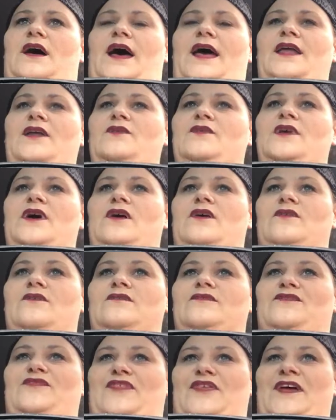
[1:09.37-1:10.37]
I don't know.
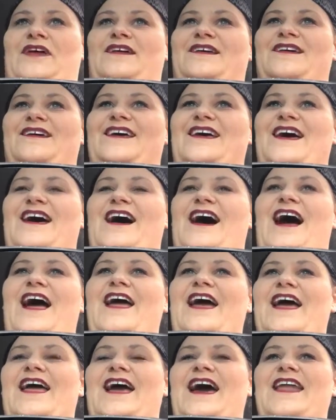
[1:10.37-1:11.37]

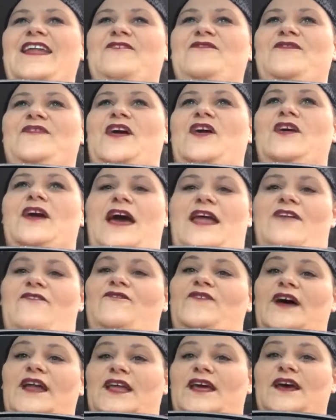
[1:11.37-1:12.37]
I kind of felt kind of
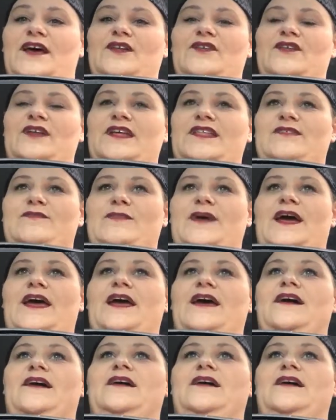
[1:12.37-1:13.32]
funny underneath my